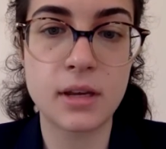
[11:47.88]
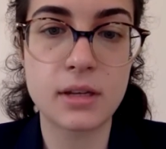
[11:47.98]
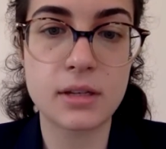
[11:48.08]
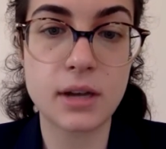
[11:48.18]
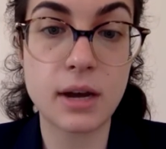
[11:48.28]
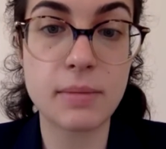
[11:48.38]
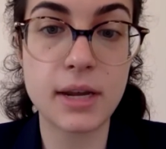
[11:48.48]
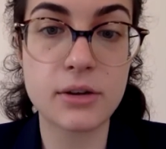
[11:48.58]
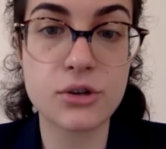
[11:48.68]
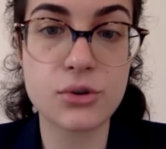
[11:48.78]
To cut my
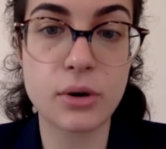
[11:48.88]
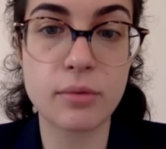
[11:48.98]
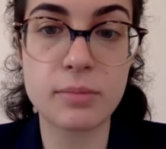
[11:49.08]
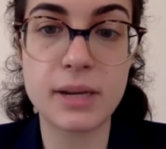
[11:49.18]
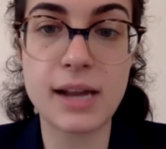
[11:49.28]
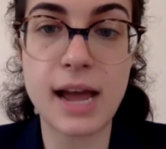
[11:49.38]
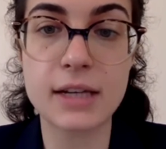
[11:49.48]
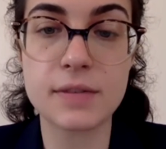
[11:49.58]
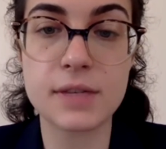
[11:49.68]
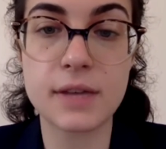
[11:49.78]
hair short would be an
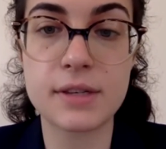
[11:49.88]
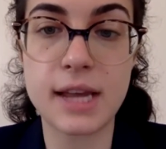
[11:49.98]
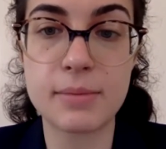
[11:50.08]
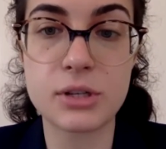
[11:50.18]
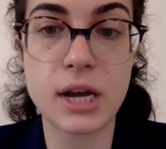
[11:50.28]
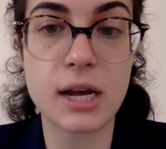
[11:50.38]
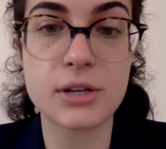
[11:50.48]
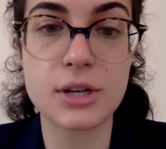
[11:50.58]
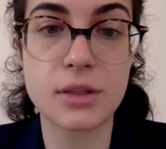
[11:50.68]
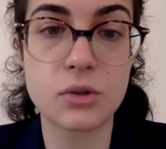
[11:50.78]
act of
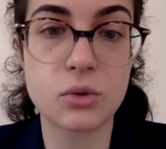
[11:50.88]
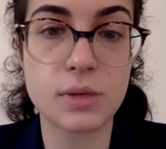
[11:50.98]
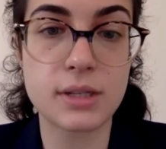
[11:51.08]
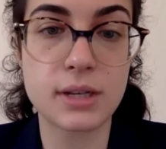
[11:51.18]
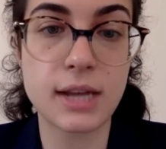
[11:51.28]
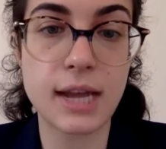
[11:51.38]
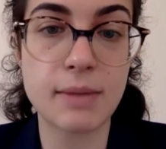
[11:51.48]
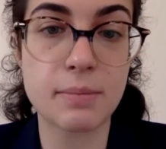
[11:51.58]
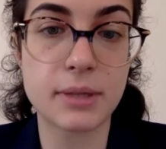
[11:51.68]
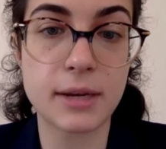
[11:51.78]
self-sabotage in the twisted game
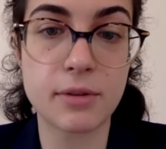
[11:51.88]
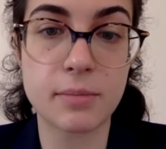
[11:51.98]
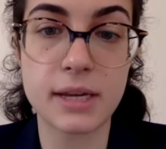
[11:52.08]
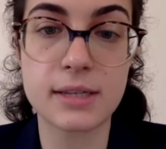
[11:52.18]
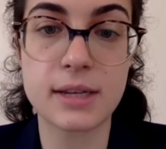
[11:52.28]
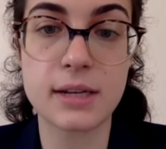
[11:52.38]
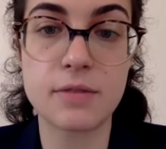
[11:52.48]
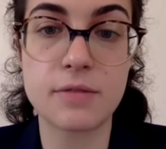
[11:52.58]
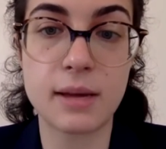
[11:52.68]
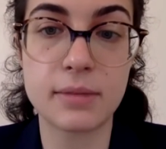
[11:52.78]
I play with my extended
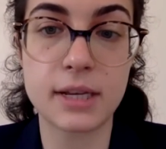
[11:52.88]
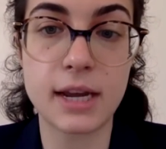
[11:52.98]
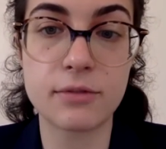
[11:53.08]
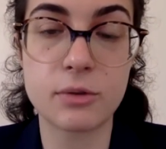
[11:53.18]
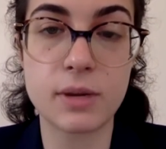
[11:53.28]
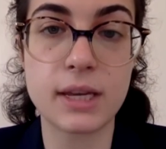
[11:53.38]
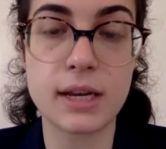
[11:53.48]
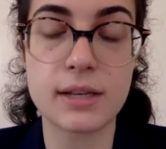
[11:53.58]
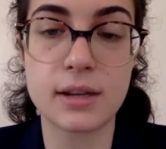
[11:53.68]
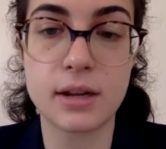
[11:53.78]
family every week
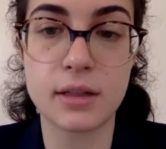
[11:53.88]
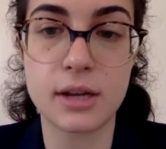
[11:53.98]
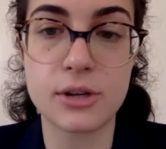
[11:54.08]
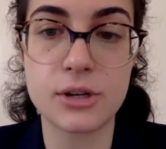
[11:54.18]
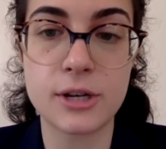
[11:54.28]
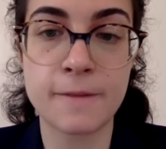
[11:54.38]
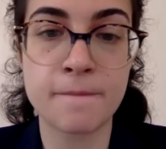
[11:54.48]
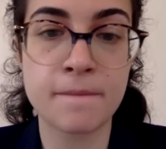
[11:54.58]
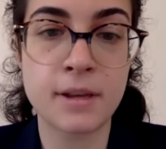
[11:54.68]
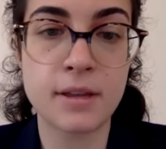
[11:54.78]
at Sunday lunch.
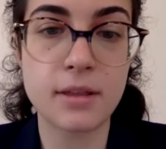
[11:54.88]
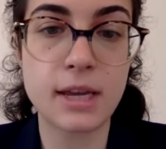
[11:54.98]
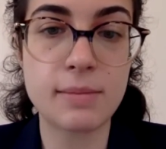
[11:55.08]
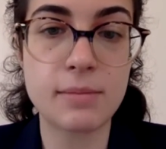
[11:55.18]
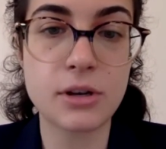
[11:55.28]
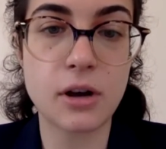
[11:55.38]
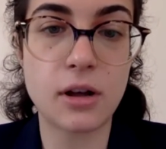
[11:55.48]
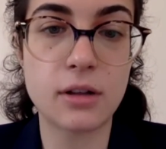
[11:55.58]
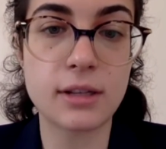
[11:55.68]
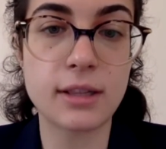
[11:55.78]
The game is
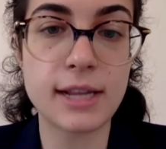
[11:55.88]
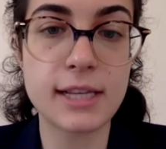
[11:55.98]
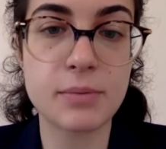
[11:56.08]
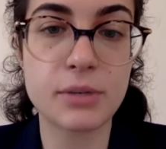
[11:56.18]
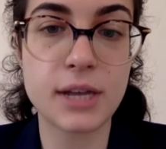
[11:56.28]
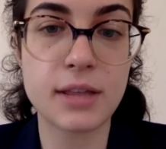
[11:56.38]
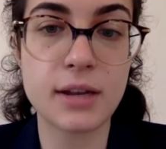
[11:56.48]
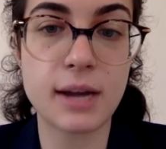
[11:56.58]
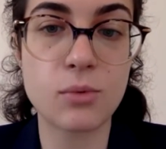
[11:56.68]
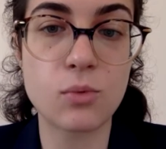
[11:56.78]
called Let's Pretend That
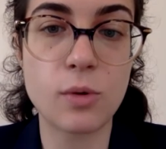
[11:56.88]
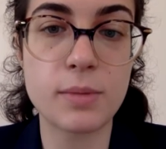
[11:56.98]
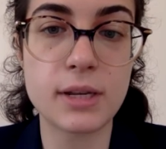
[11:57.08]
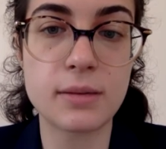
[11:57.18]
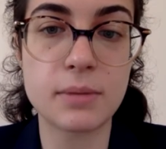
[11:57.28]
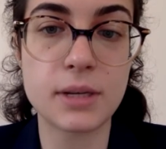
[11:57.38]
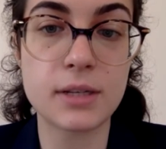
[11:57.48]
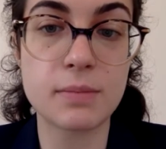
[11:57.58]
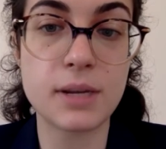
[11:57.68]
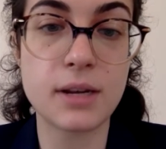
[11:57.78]
I'm a Woman
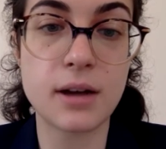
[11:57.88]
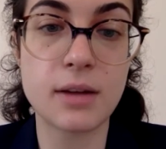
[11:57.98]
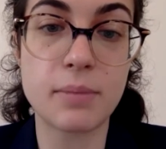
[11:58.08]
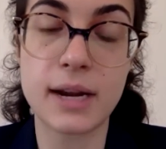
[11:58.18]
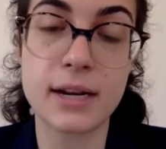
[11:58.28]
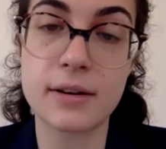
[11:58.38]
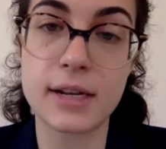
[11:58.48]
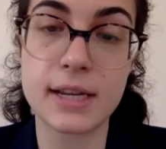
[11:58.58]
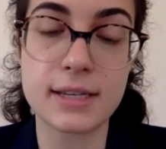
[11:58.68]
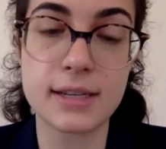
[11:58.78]
because being
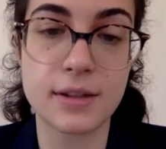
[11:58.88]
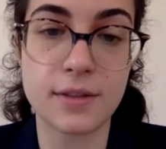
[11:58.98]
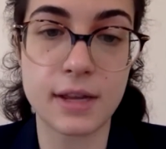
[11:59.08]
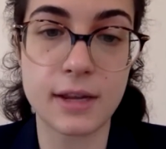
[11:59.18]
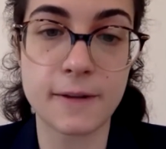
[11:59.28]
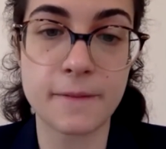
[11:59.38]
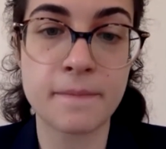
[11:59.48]
non-binary isn't a thing.